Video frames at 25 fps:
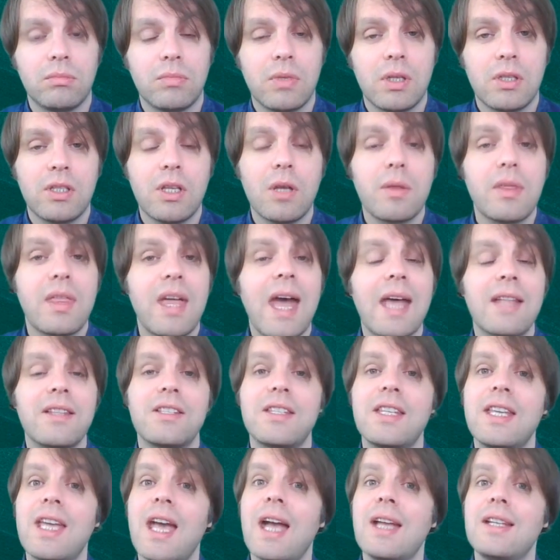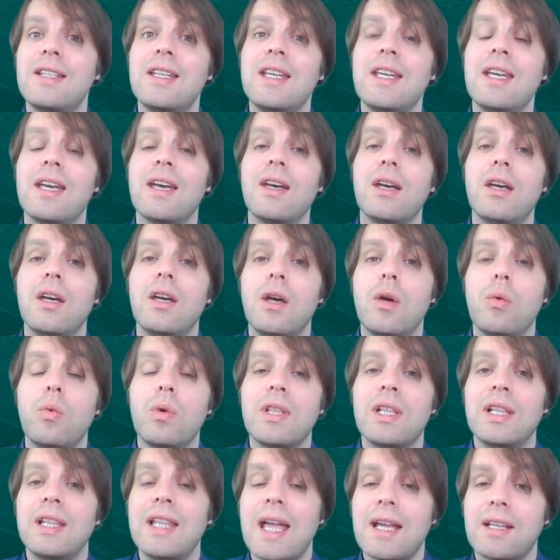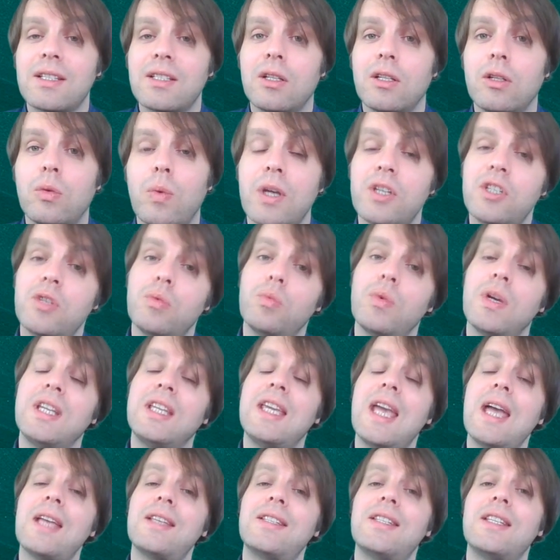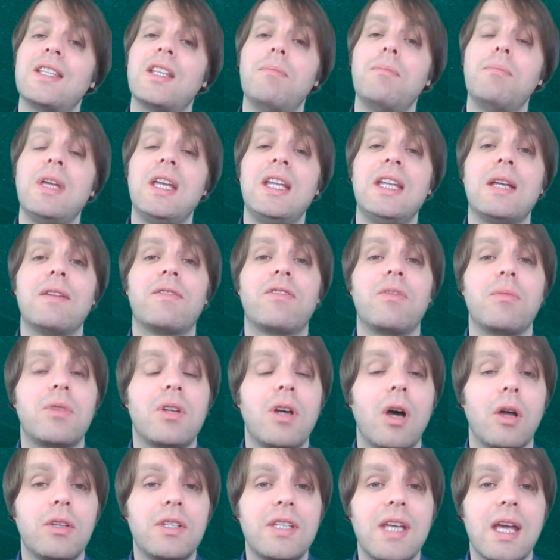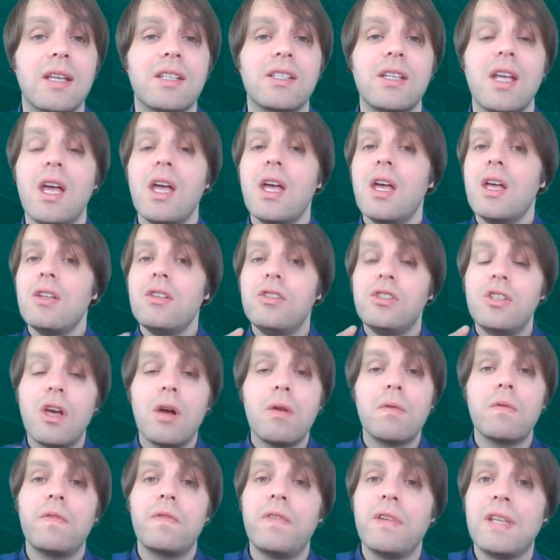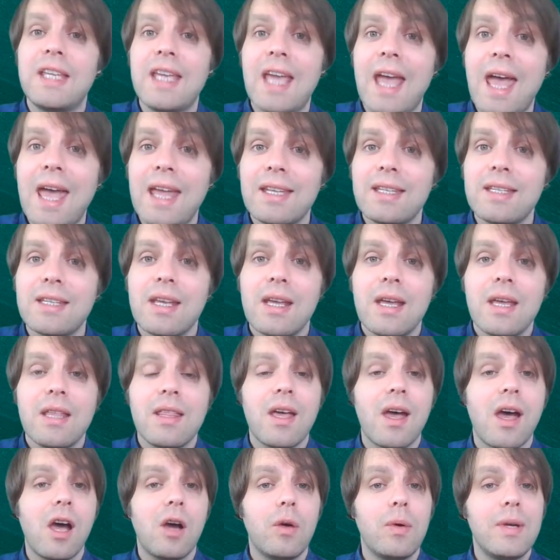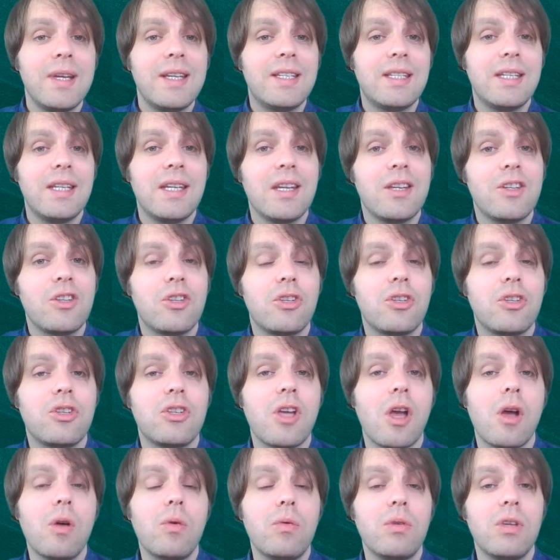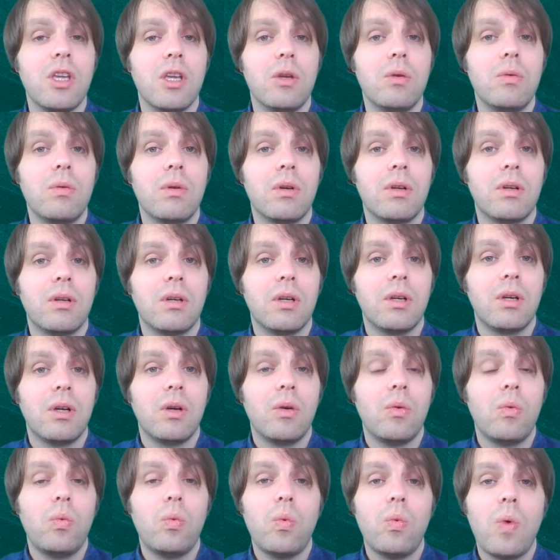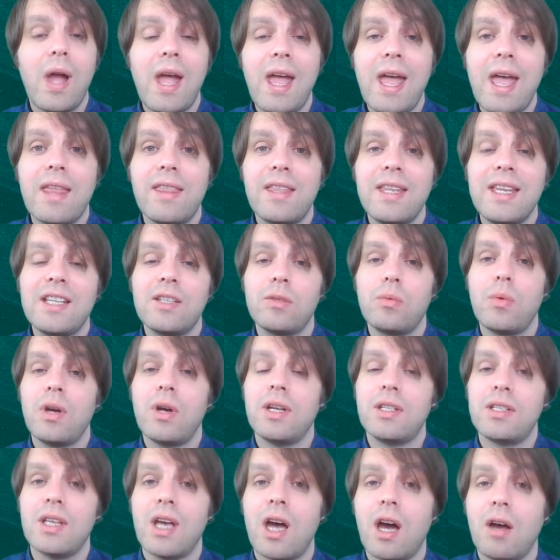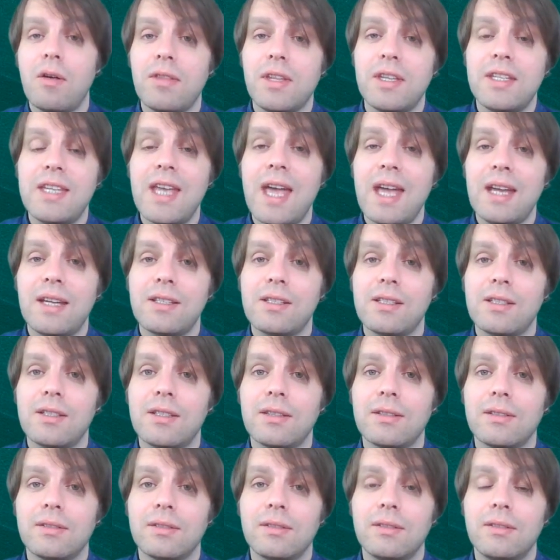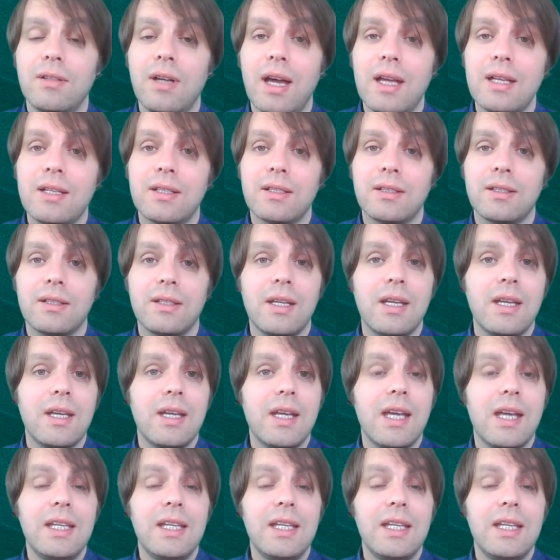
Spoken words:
So that's the idea with a lexical question. We're guessing the meaning from context. Don't forget that OET show you where these words are in the text, right? And